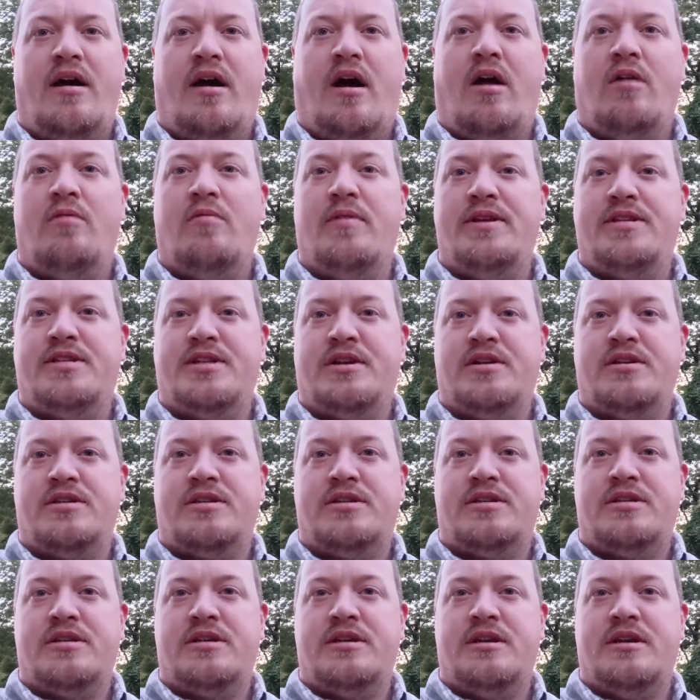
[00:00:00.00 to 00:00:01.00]
Our
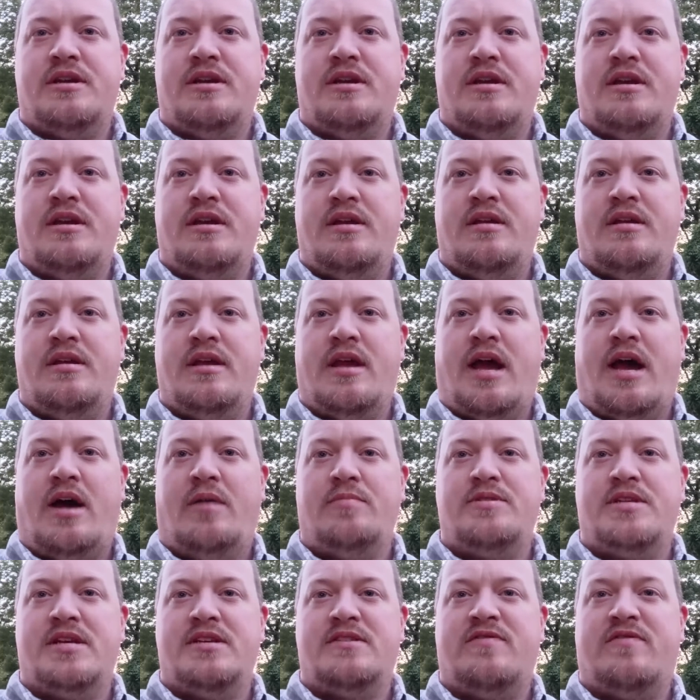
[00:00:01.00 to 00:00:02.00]
research
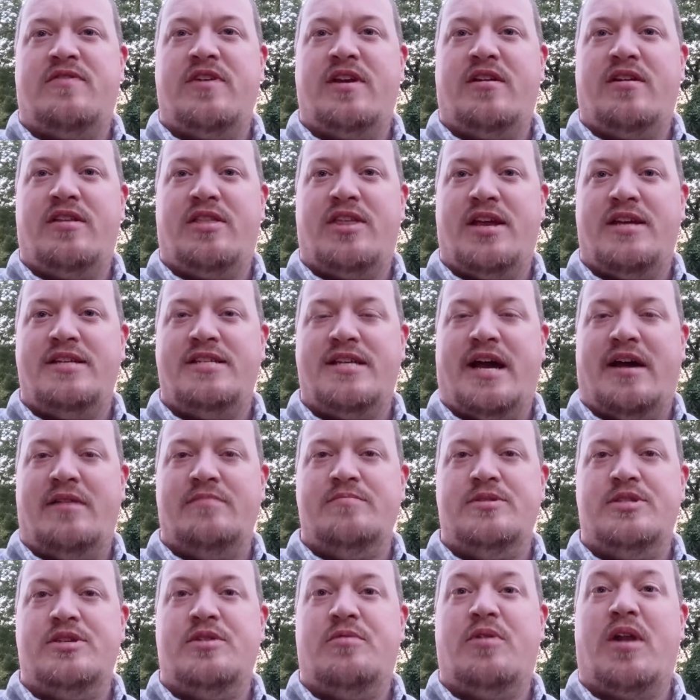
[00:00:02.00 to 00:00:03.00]
helps us figure things out.
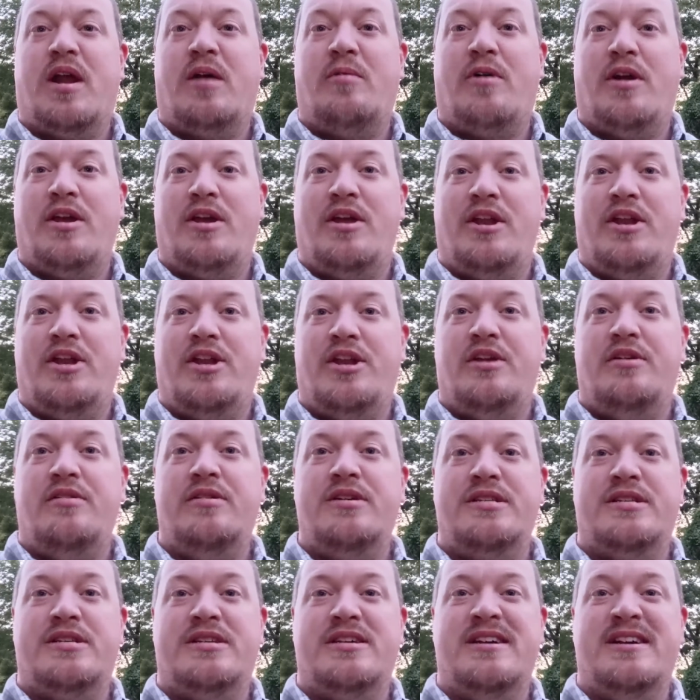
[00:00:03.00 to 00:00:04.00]
So what I want you to
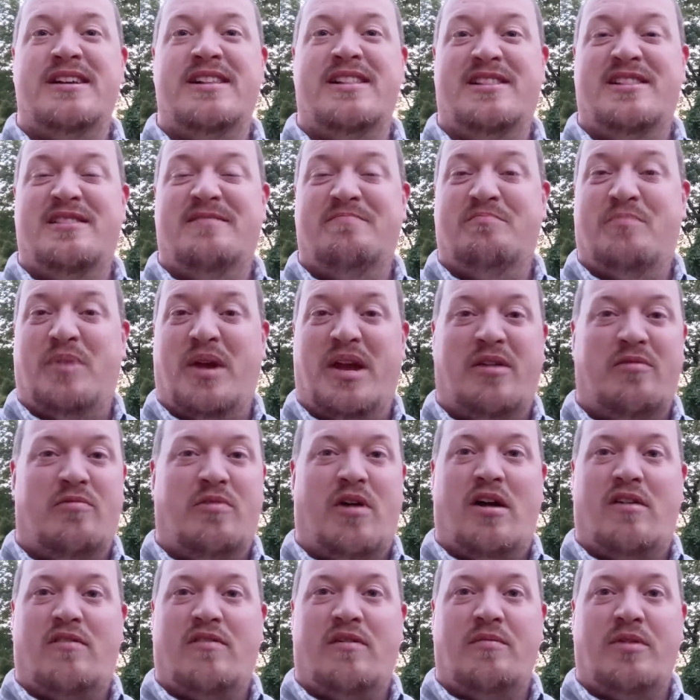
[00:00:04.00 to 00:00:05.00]
do is pick a
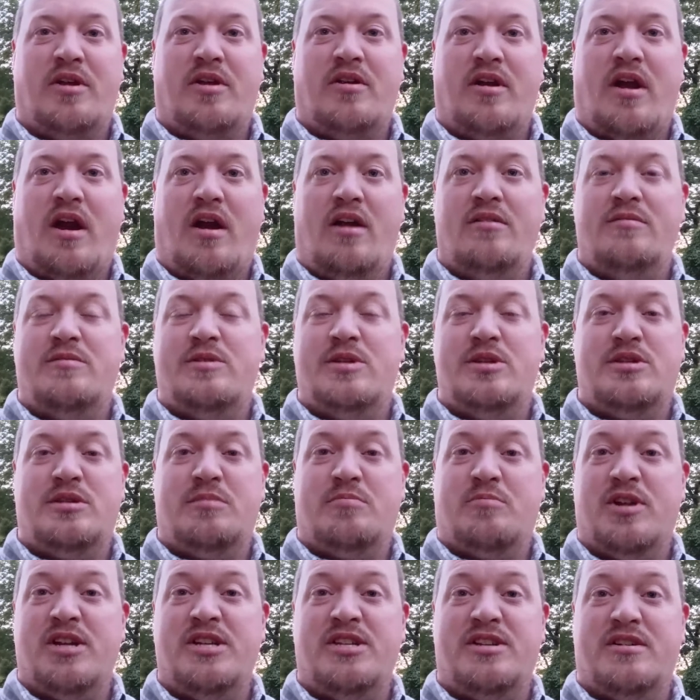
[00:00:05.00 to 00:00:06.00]
rock from your yard, do
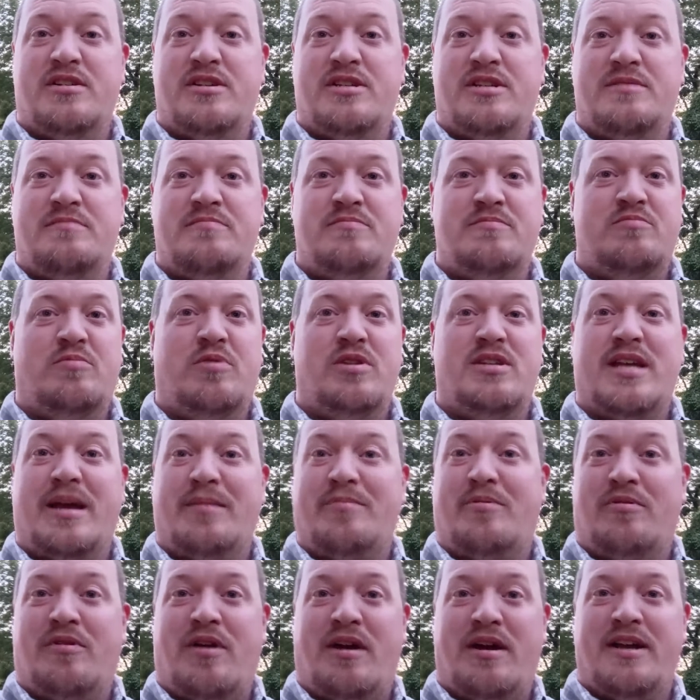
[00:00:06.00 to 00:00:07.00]
some research. What
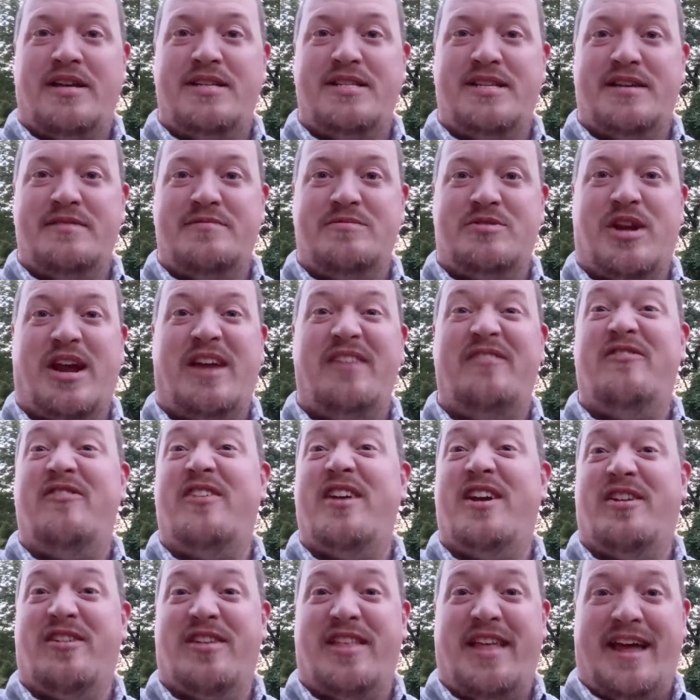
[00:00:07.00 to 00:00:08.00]
type of rock is it? Try and
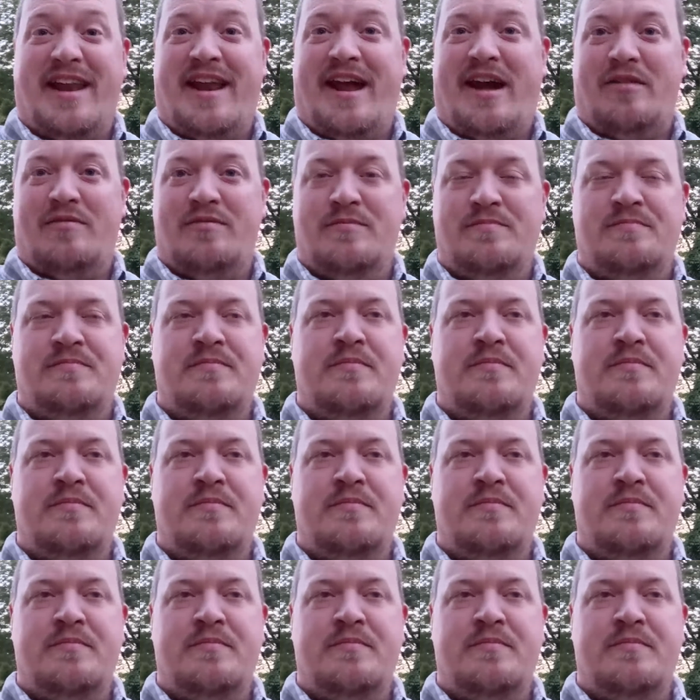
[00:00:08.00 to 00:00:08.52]
figure that out.